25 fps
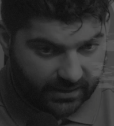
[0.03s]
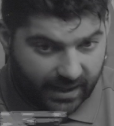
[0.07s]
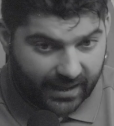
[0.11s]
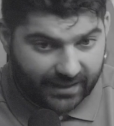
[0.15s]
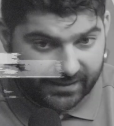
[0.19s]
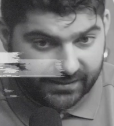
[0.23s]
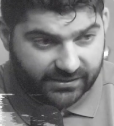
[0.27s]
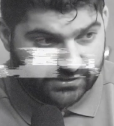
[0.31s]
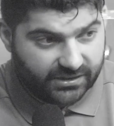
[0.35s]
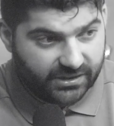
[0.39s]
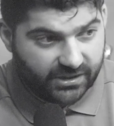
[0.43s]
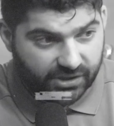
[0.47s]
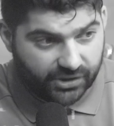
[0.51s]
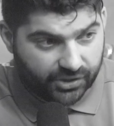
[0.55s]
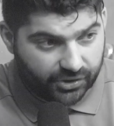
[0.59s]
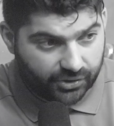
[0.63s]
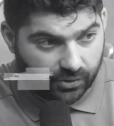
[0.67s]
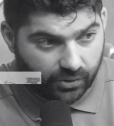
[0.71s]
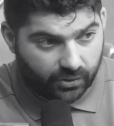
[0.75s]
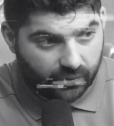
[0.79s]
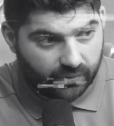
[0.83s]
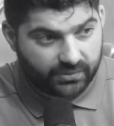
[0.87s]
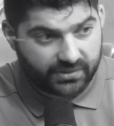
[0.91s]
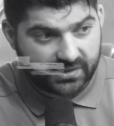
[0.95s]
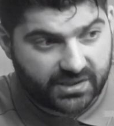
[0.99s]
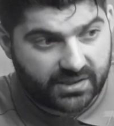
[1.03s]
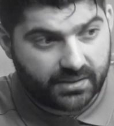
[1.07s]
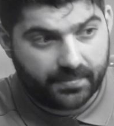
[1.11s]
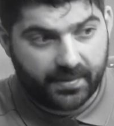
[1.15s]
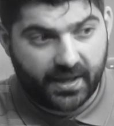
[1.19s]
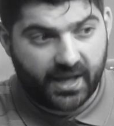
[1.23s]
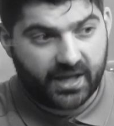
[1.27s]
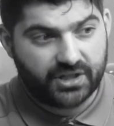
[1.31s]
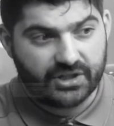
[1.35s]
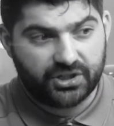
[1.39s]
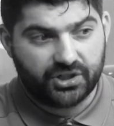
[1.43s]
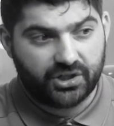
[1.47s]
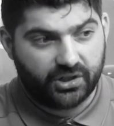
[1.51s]
19 year old
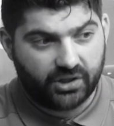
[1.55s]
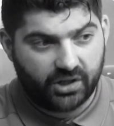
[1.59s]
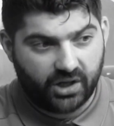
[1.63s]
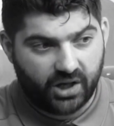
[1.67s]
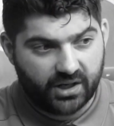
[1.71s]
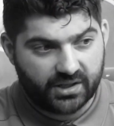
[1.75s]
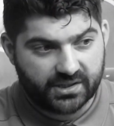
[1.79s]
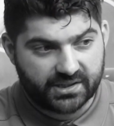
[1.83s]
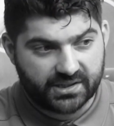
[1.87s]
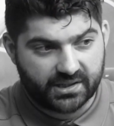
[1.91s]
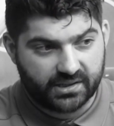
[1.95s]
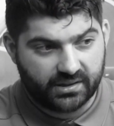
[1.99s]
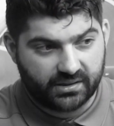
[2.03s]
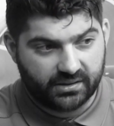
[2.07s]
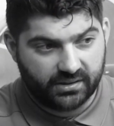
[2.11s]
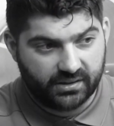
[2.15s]
Sebastian Cossa.